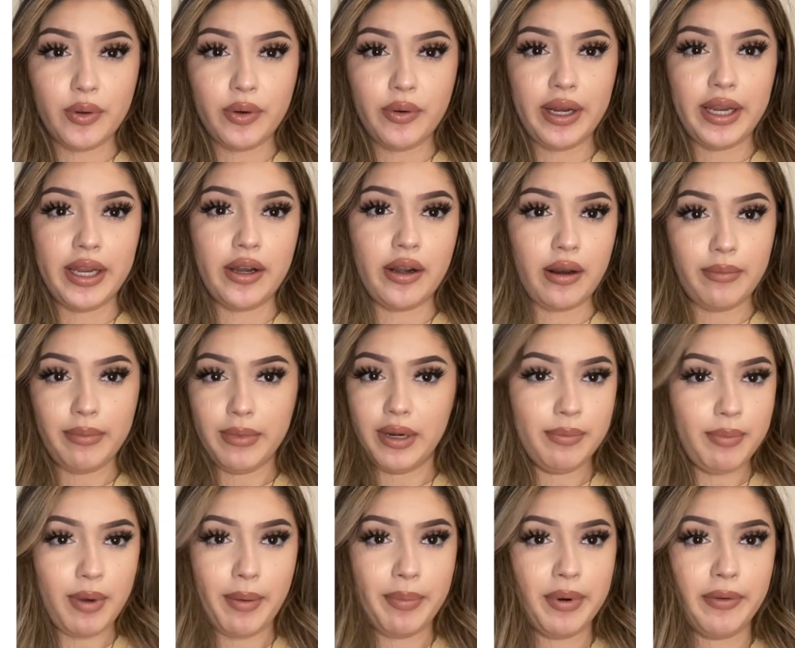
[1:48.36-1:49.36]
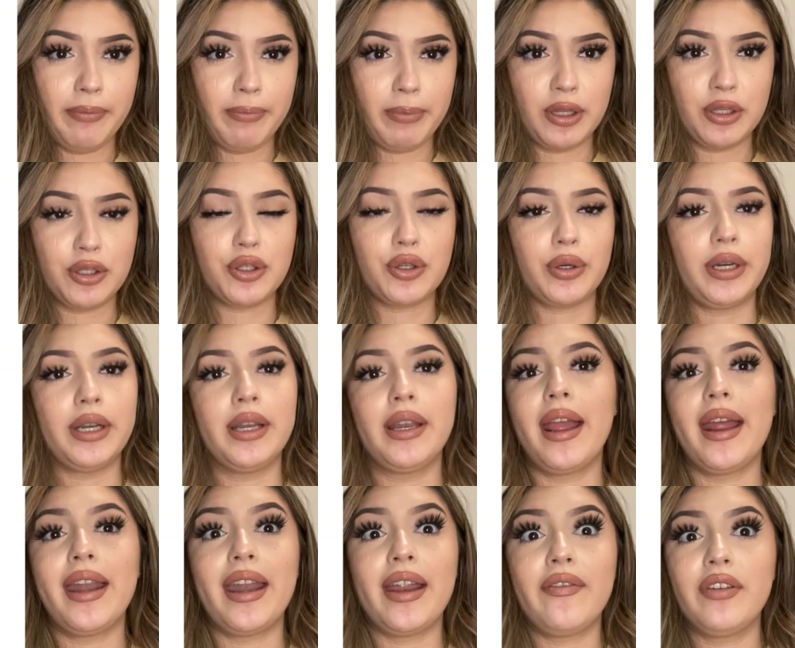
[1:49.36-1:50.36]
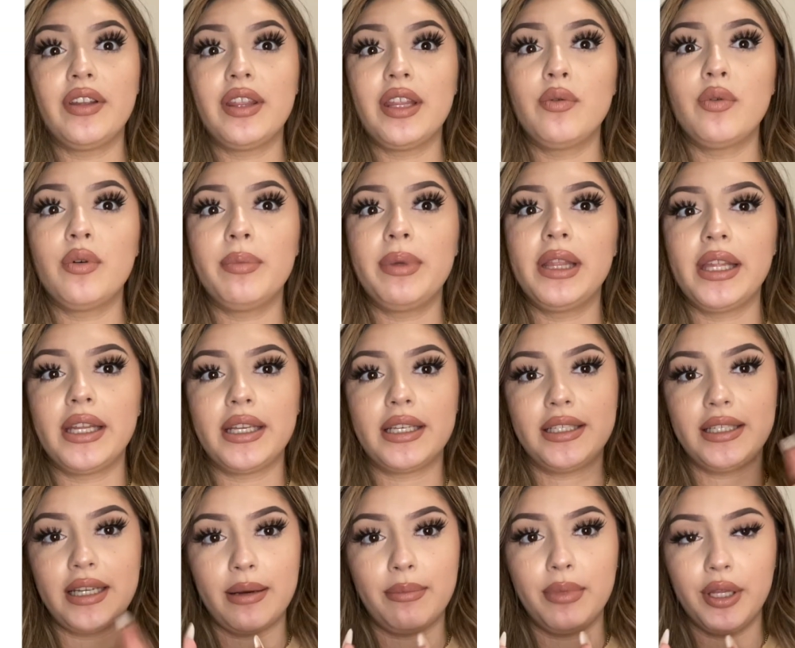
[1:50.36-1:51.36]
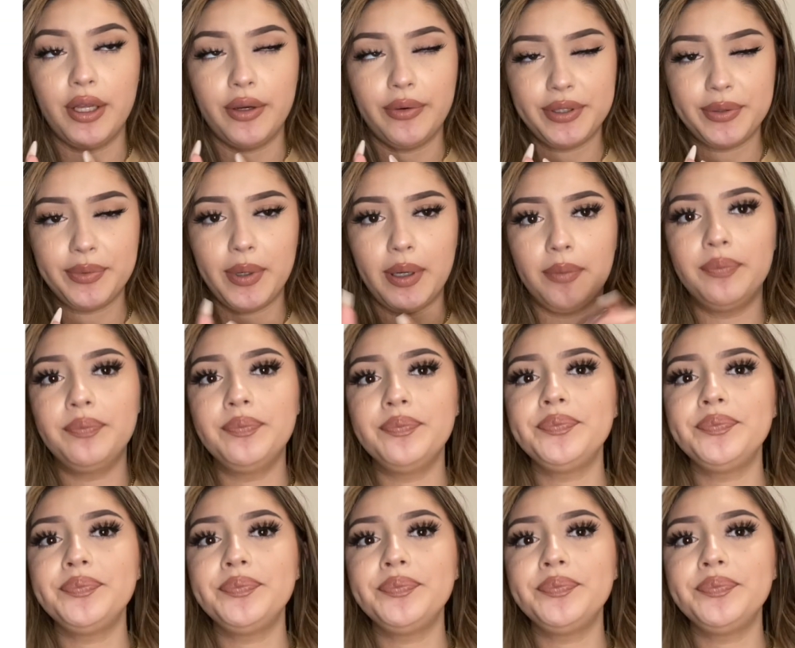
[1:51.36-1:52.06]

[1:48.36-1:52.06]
right here. I'm going to pop it up on the screen, and everything will be linked down below as well.